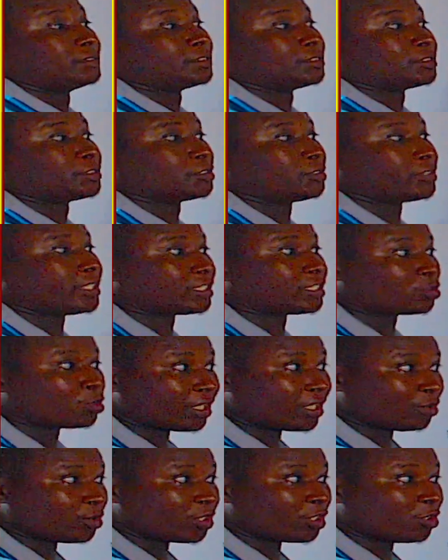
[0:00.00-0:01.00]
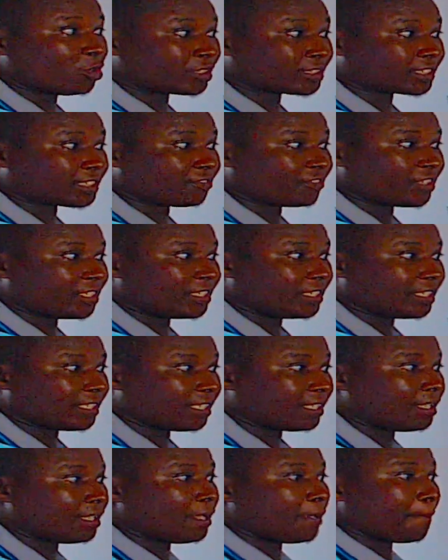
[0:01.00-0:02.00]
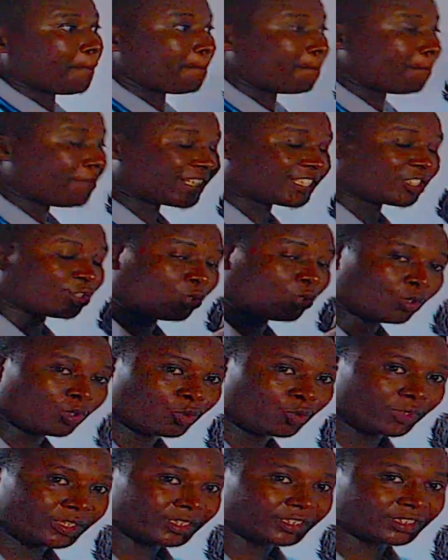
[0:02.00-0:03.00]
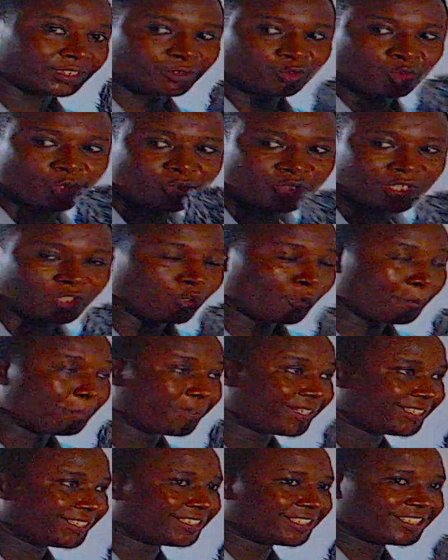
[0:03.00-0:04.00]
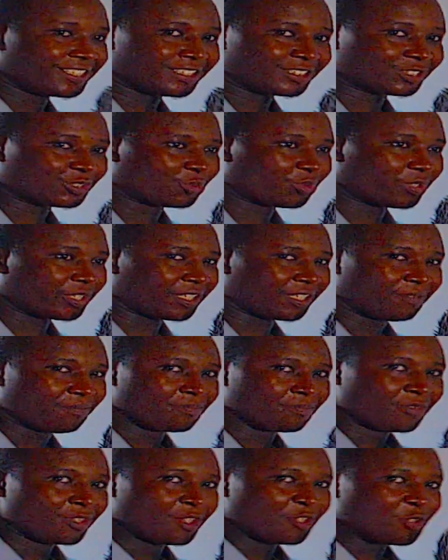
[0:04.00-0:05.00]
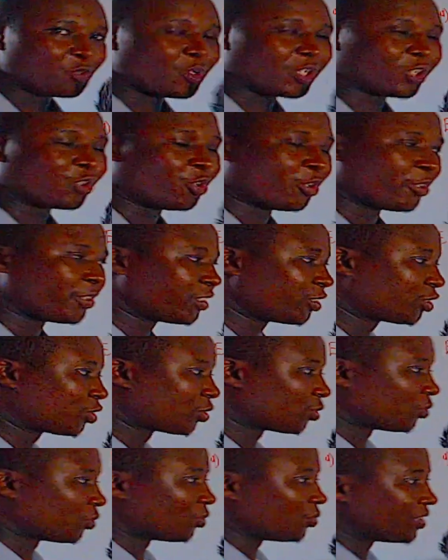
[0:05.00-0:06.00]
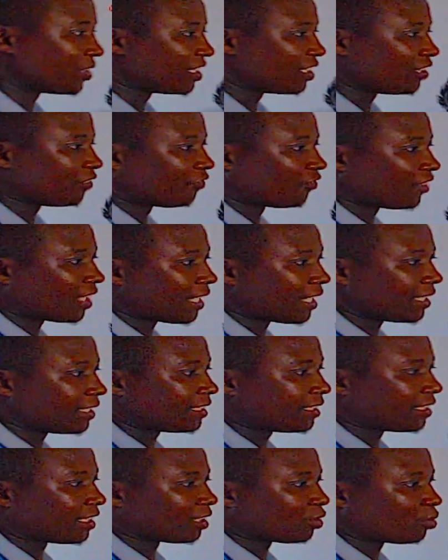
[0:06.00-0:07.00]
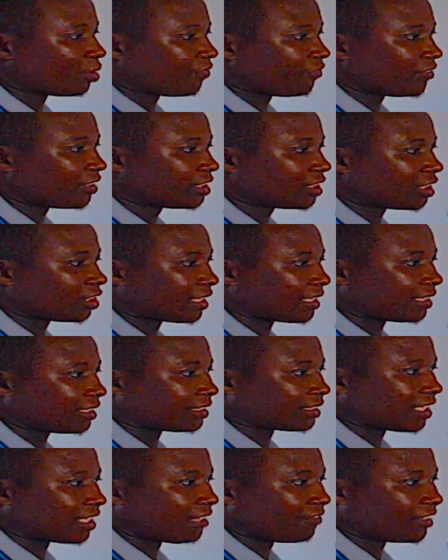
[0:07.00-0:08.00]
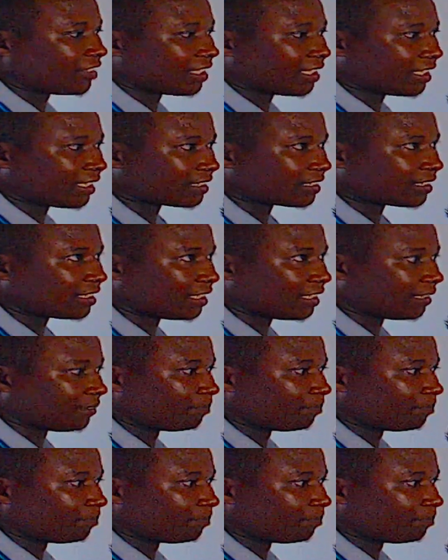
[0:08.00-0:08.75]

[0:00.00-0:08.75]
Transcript: So that's why we got 7 here. But always, when you are completing a square, you are going to divide the coefficient that is having x here.